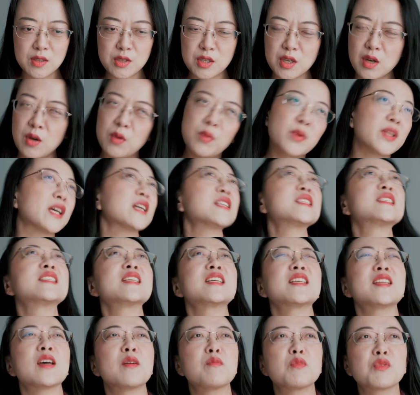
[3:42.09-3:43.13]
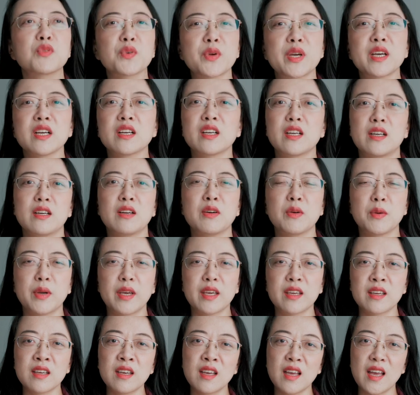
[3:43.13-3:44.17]
So when I see them
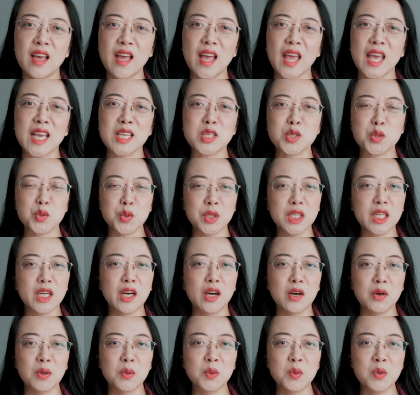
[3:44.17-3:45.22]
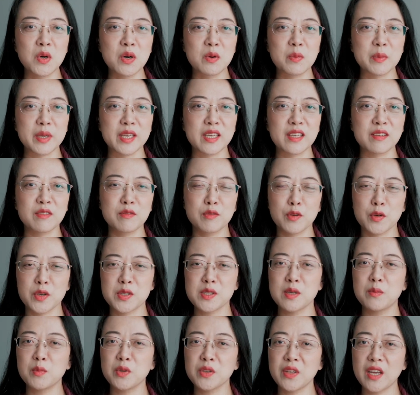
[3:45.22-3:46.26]
reoccurring, it's really heartwarming. For
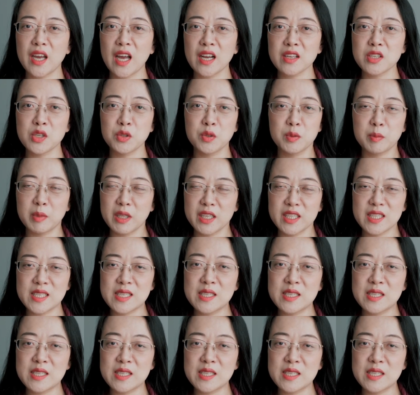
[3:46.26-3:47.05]
example, the actor who played